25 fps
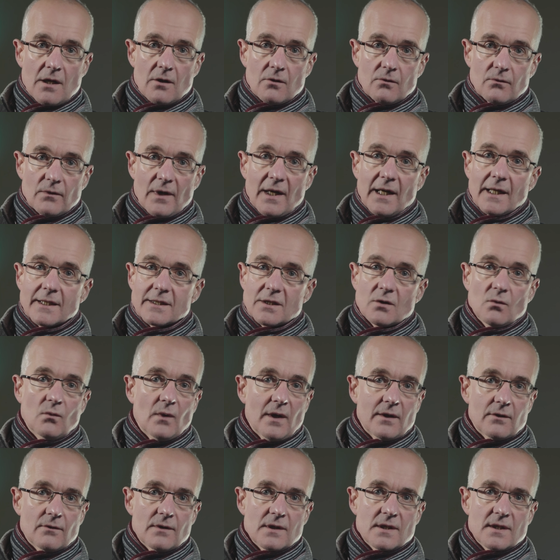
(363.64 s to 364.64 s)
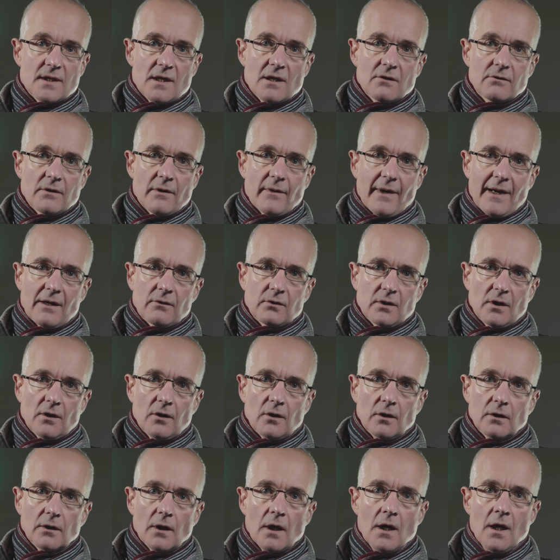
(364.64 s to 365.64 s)
own right, whether it's 0
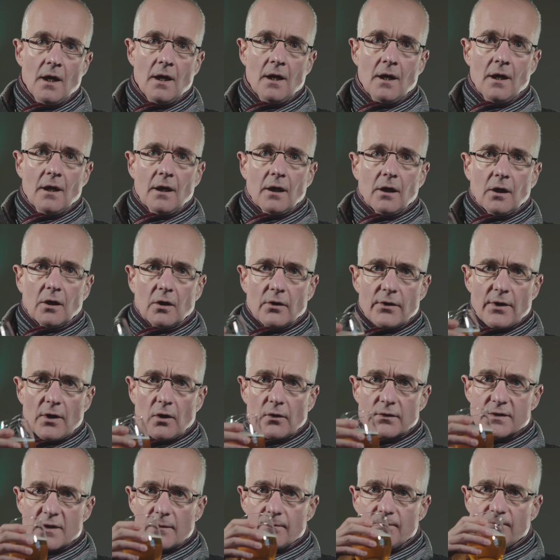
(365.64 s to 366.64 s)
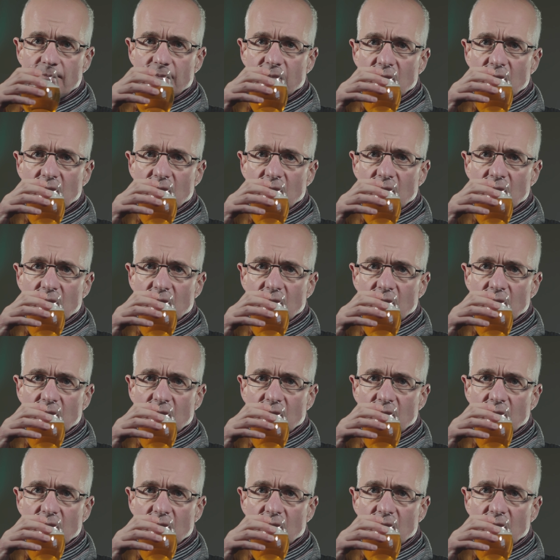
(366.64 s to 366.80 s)
alcohol or not.